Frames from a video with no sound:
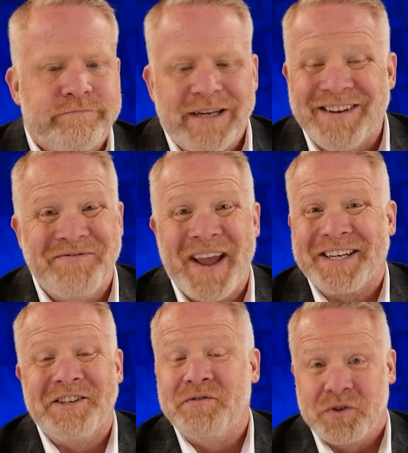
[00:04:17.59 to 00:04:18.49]

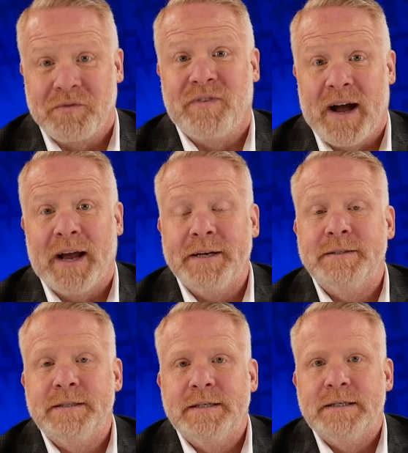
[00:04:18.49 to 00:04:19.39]
Invectives are fine.
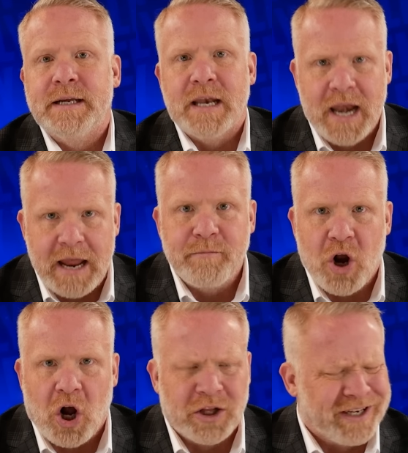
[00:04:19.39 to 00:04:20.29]
Name
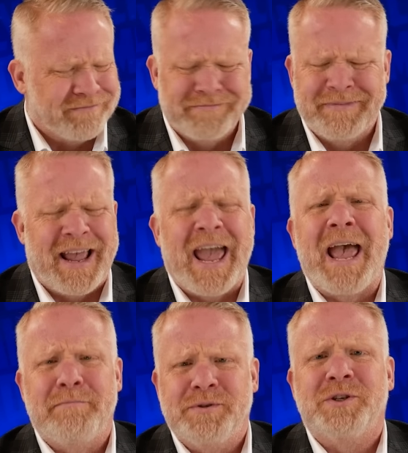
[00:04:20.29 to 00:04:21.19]
calling,
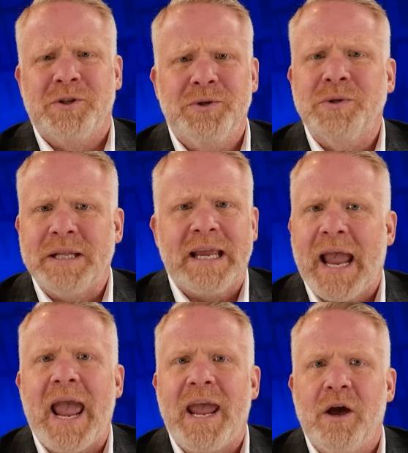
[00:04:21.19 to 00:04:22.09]
absolutely
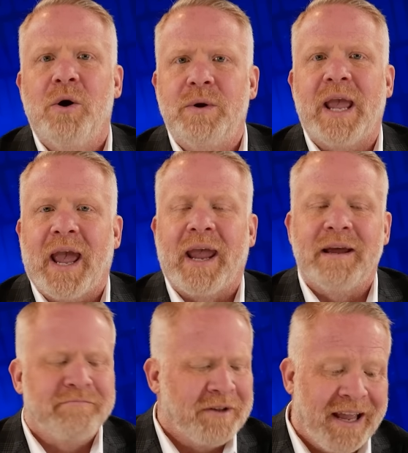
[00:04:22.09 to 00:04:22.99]
A OK
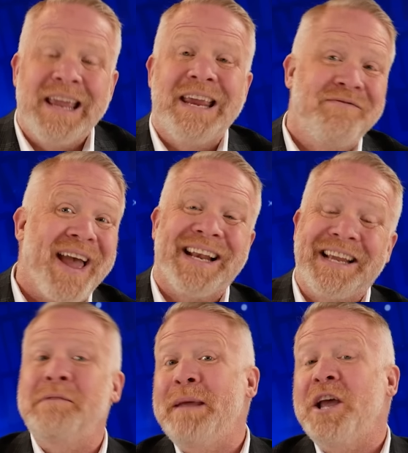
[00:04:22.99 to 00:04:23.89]
in fact,
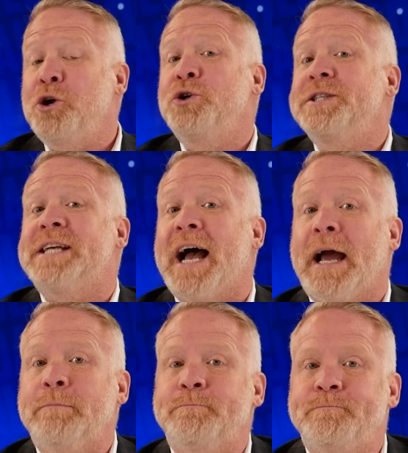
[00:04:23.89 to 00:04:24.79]
can be a good
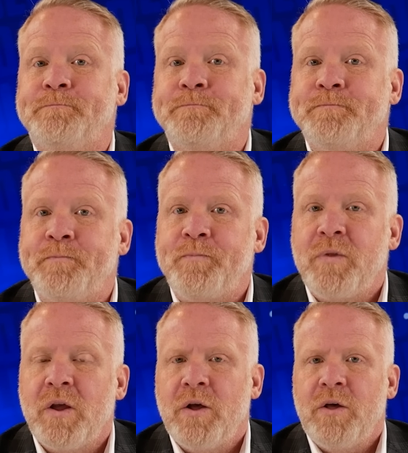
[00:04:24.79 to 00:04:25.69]
time.
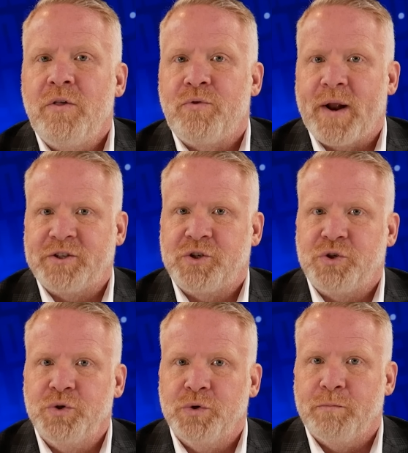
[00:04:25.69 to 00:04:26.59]
Threats
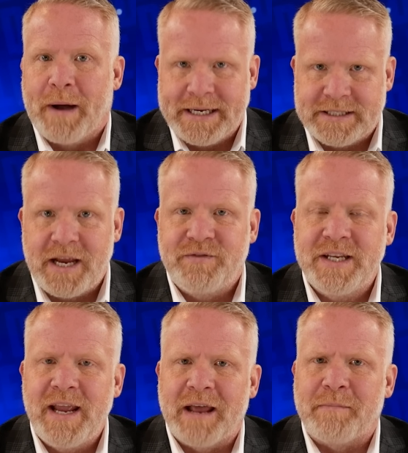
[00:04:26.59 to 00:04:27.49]
to my
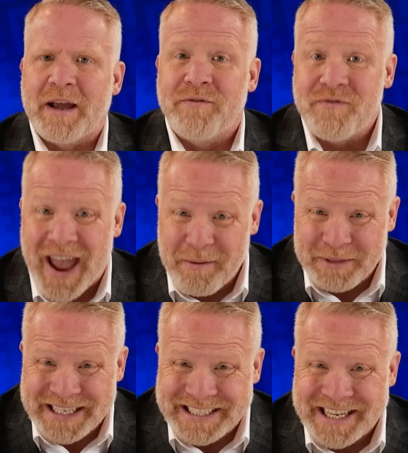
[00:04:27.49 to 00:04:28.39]
safety and my
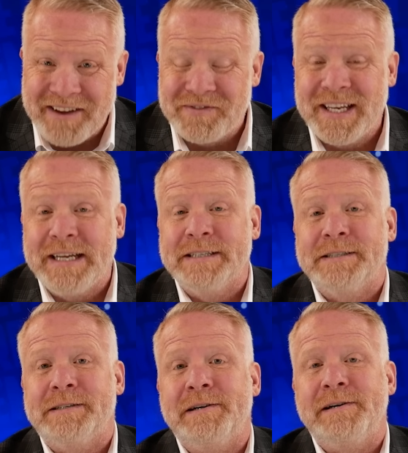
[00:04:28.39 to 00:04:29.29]
family's safety?
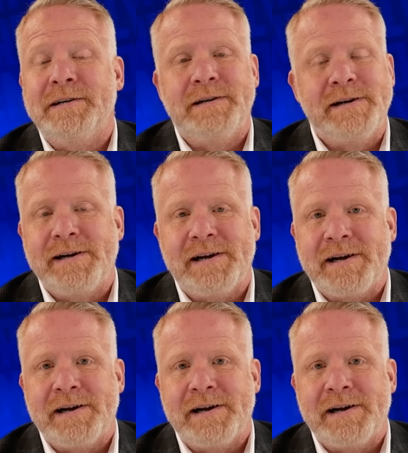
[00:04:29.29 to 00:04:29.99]
Uh uh-uh.